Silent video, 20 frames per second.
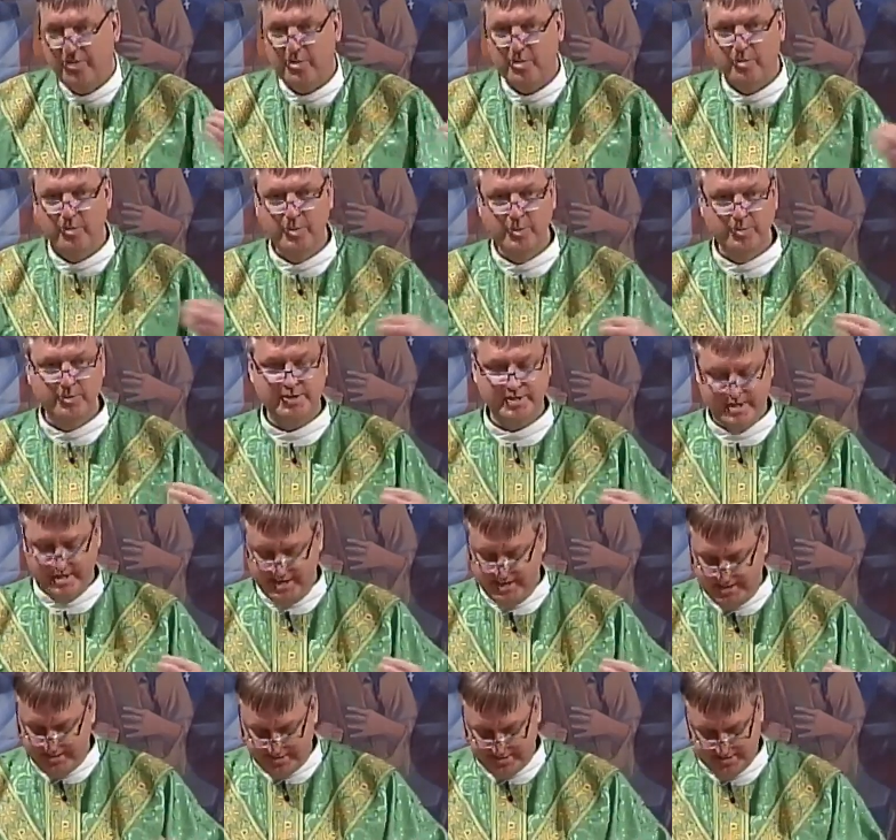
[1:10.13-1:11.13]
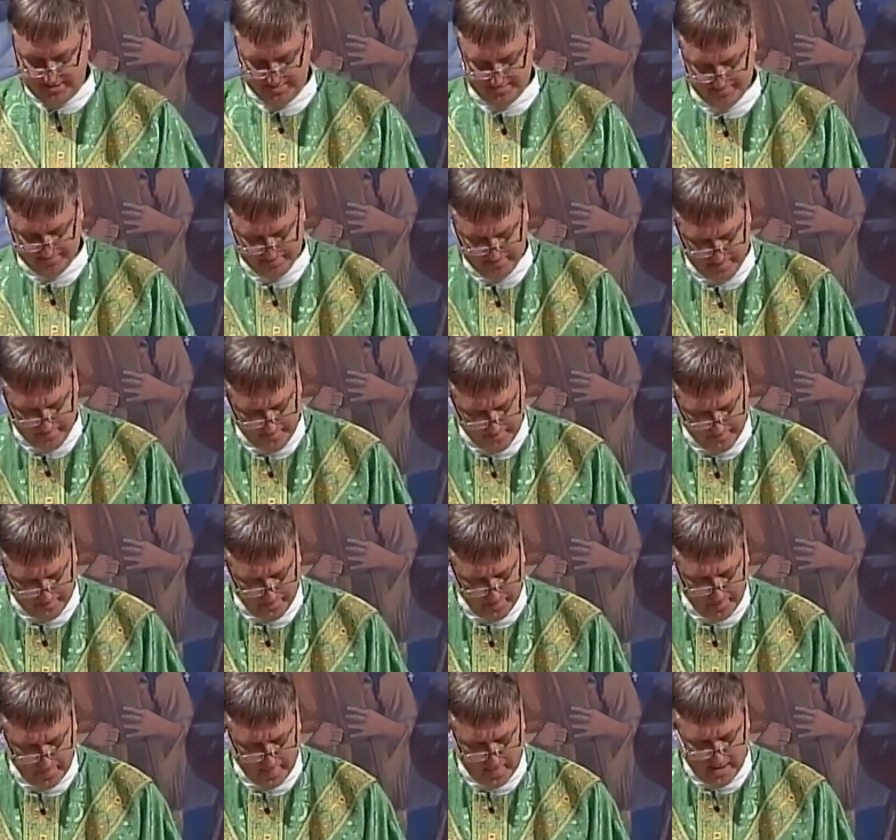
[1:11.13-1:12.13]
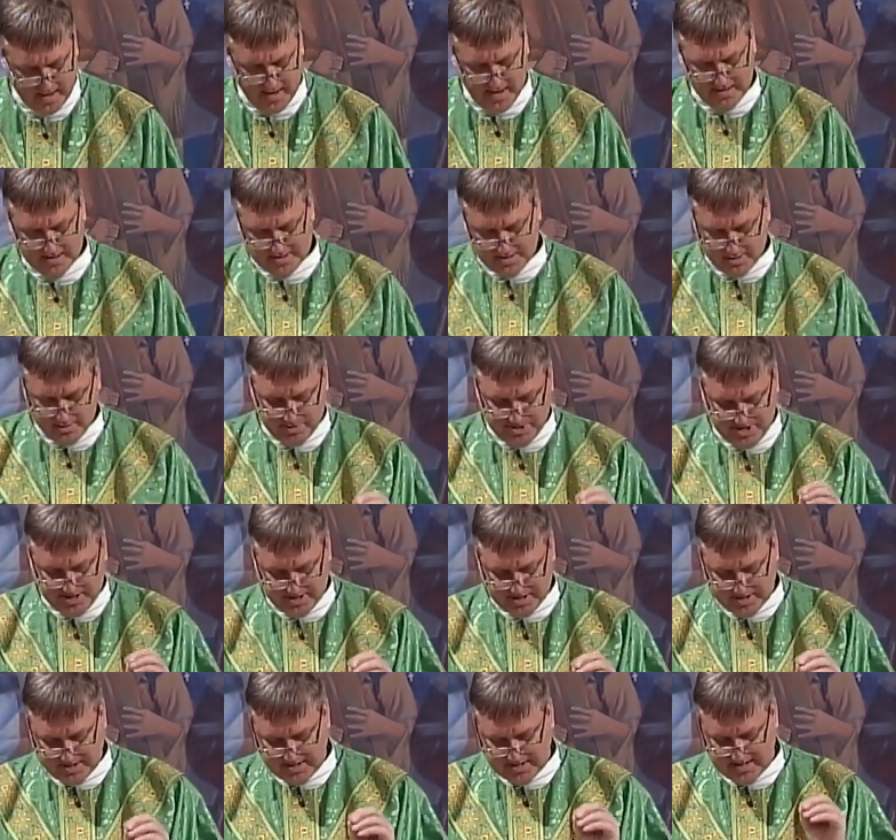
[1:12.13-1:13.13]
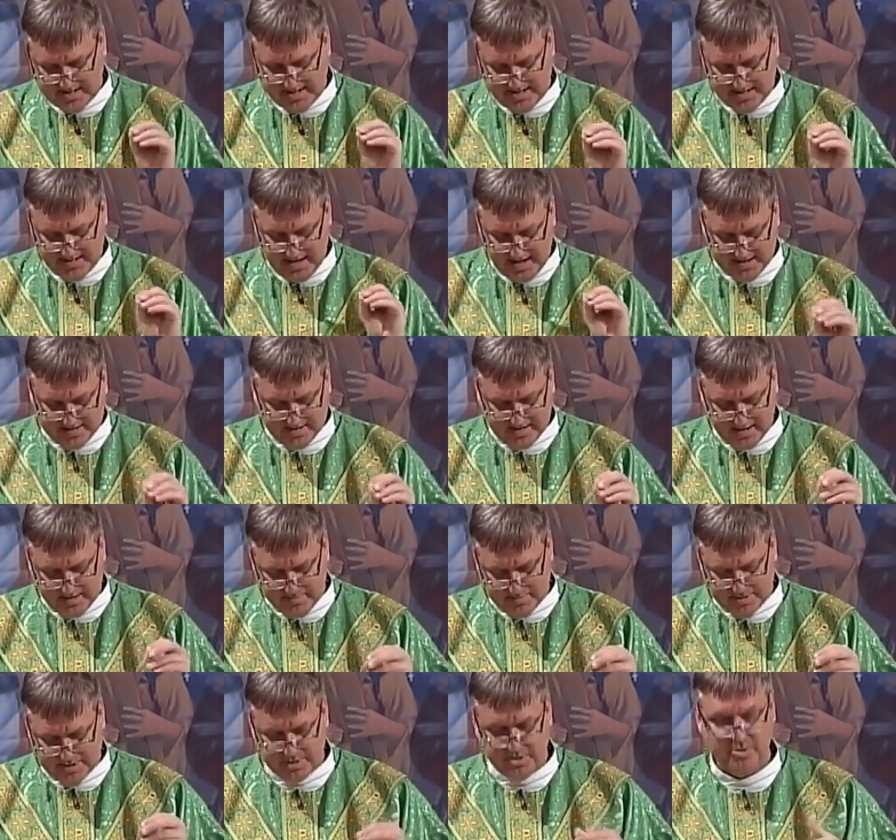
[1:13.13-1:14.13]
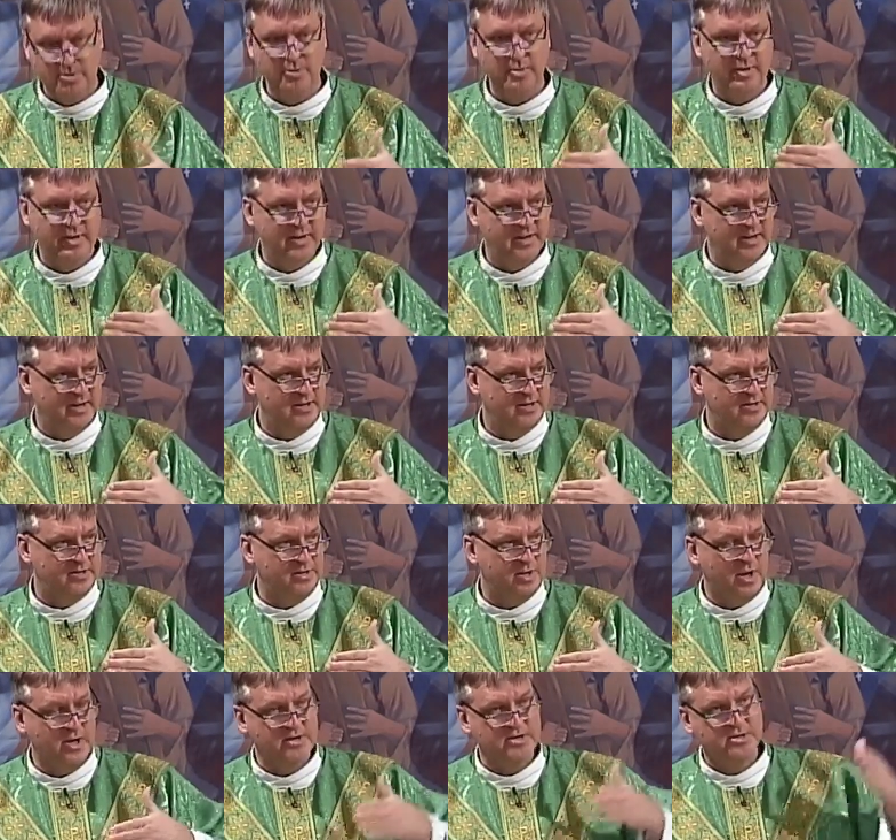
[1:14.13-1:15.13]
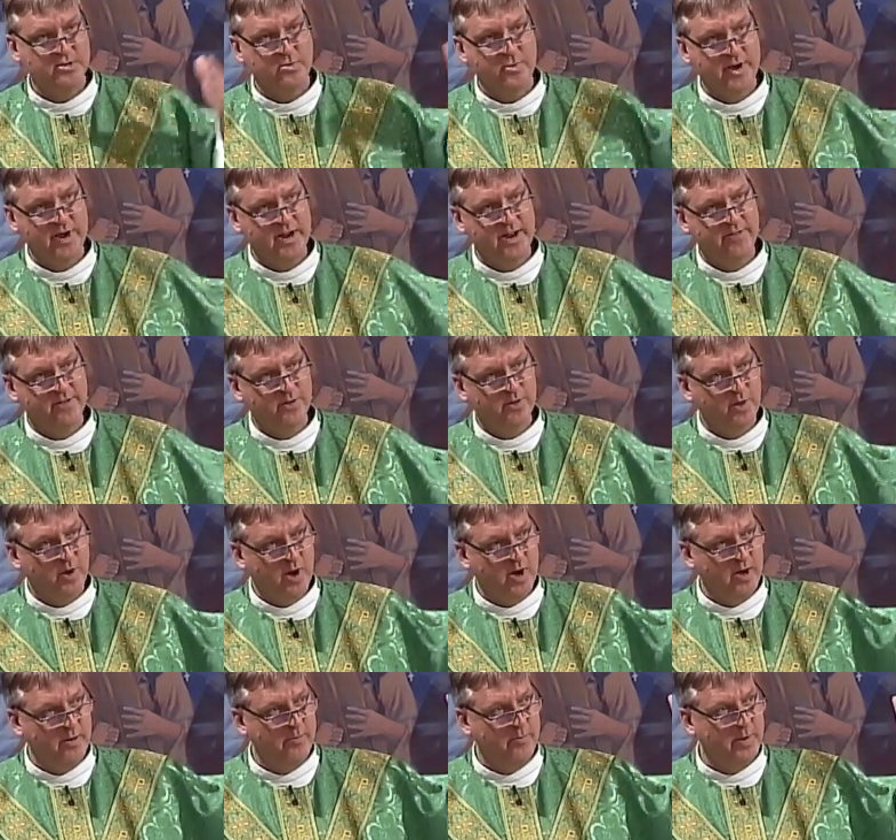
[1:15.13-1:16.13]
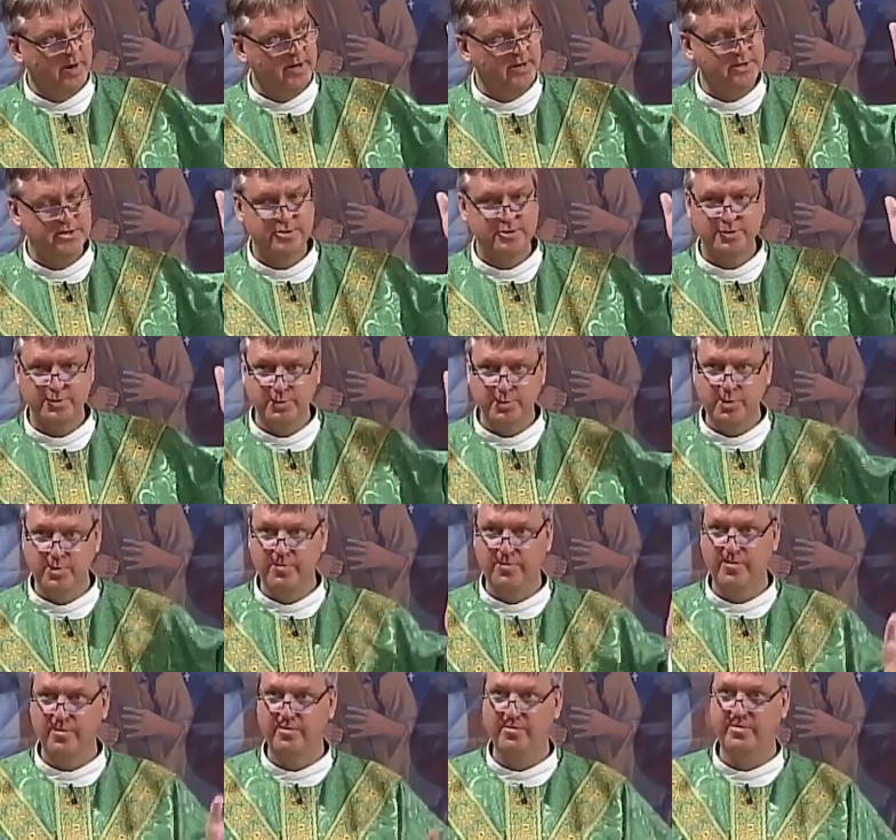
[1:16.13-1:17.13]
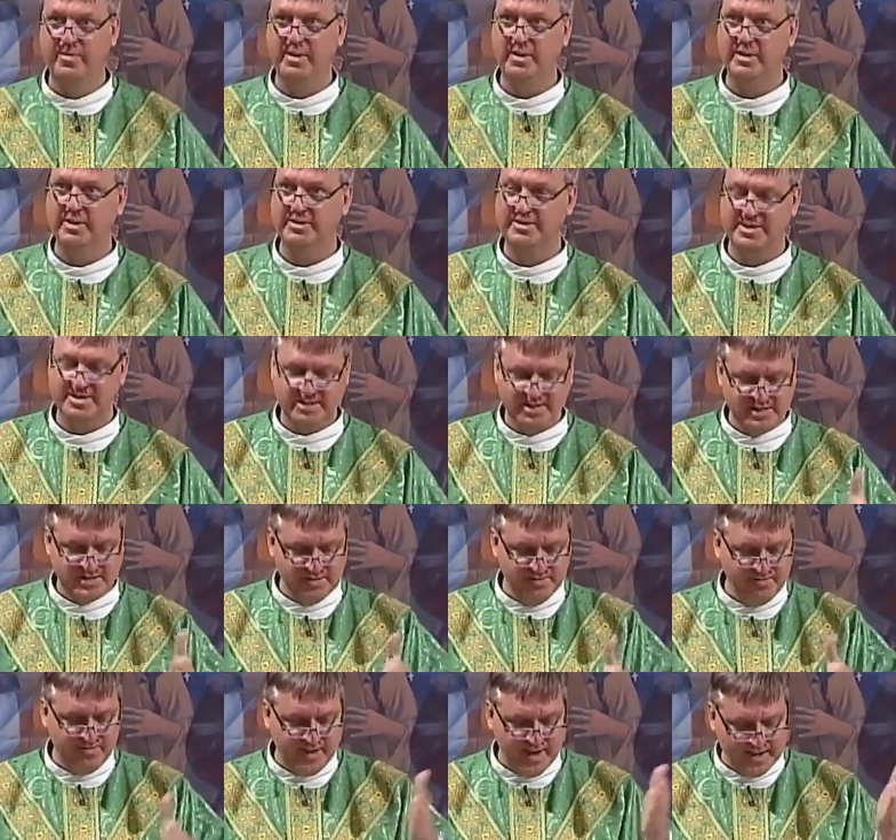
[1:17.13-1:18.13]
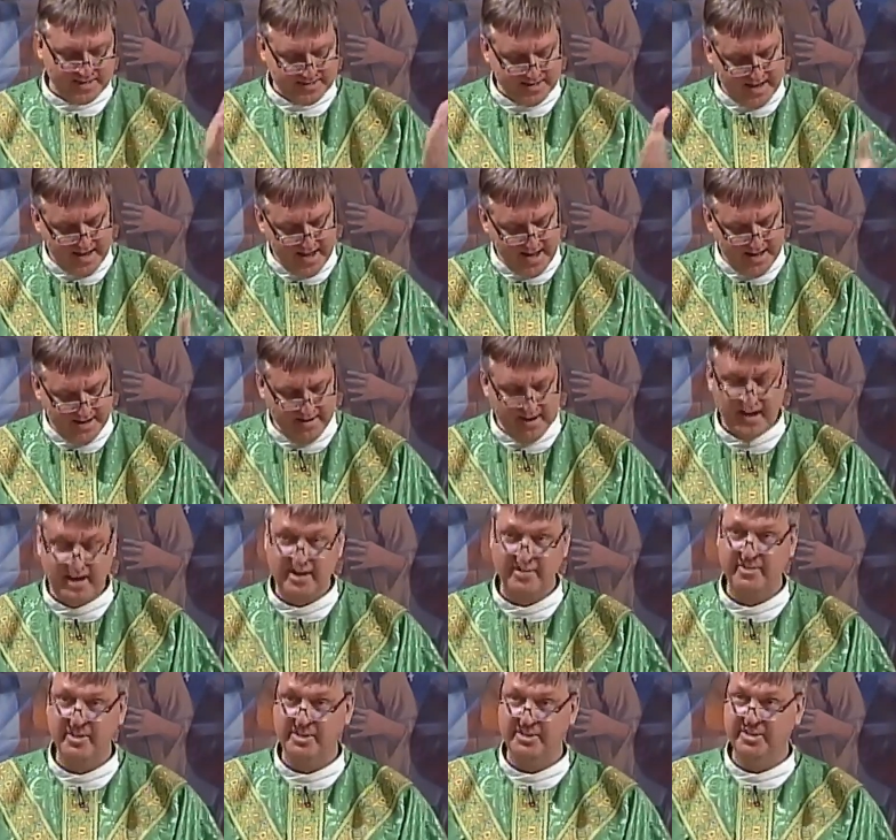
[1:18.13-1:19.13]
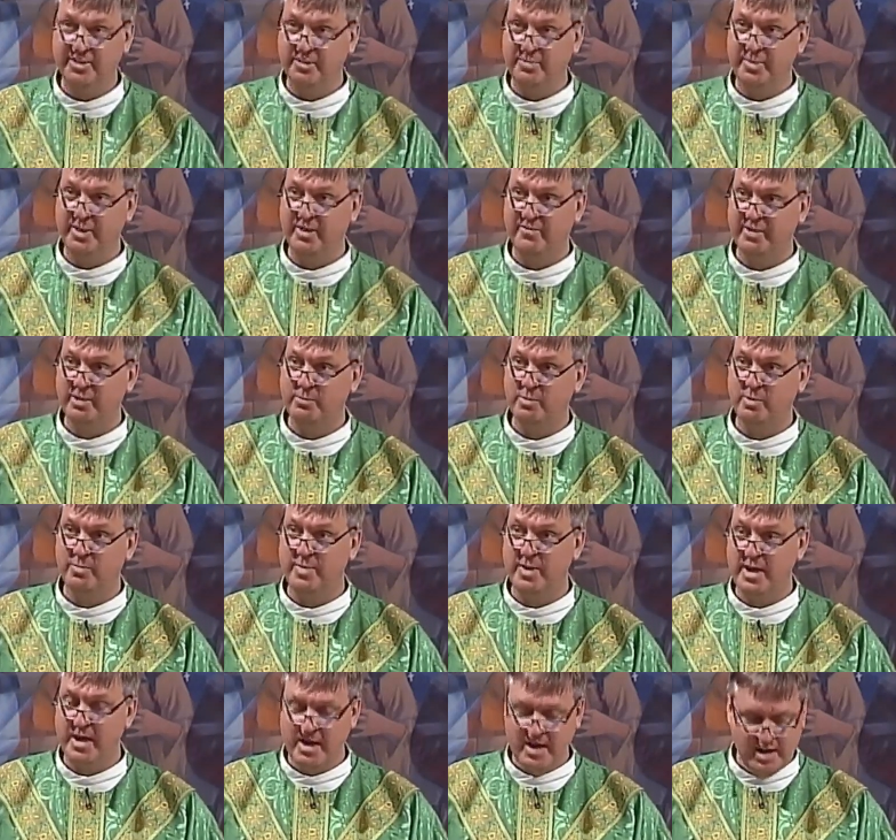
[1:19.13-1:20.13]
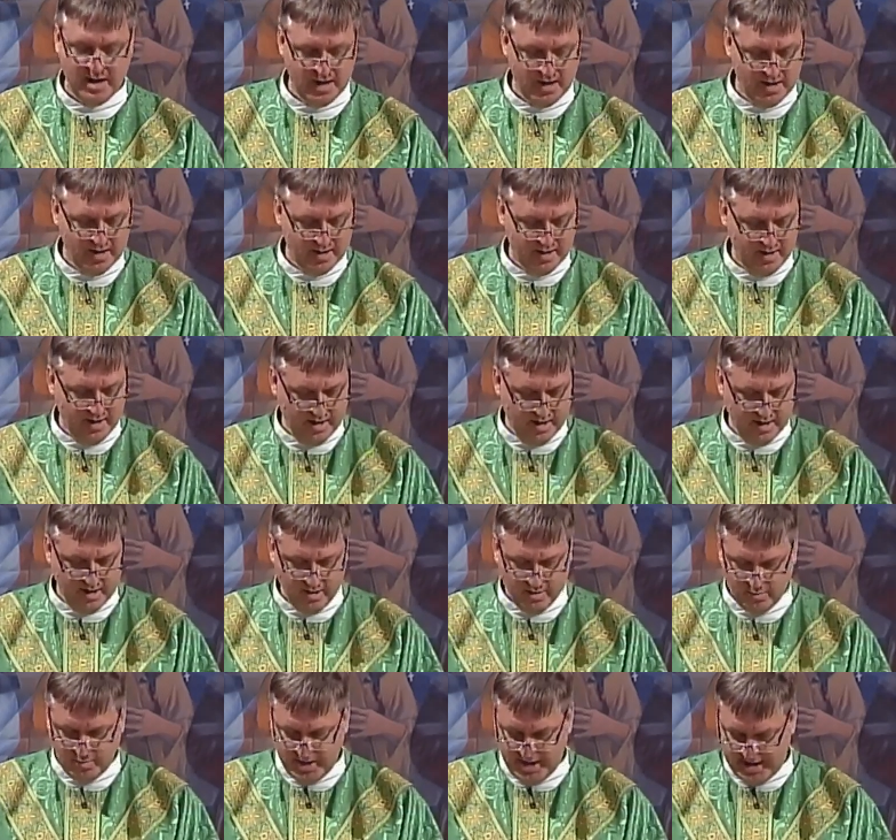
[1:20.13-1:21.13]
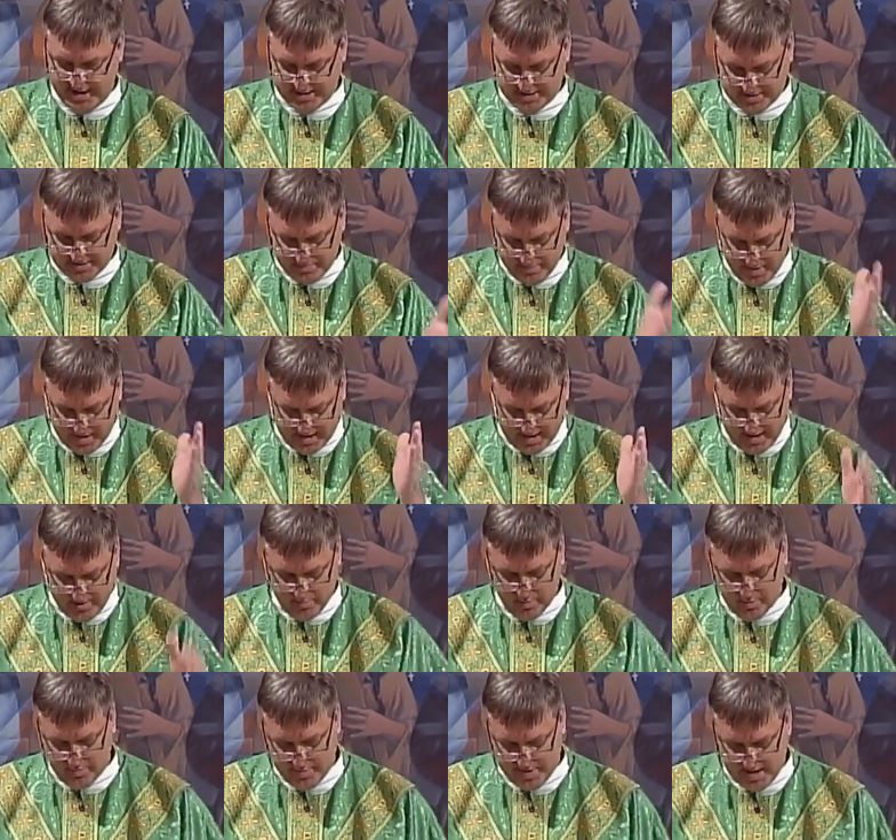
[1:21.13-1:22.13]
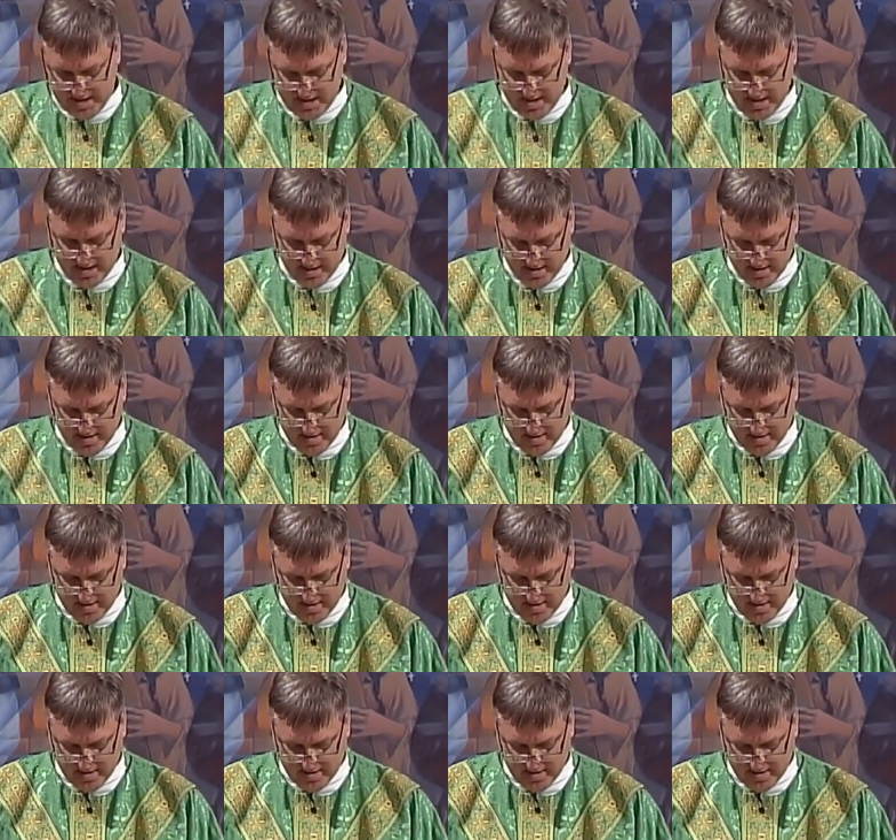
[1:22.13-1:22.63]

the root is. And so Jesus says, "I did not come to toss away the law, but to fulfill it." He says, in fact, not even a little bit of it will be erased, but it will be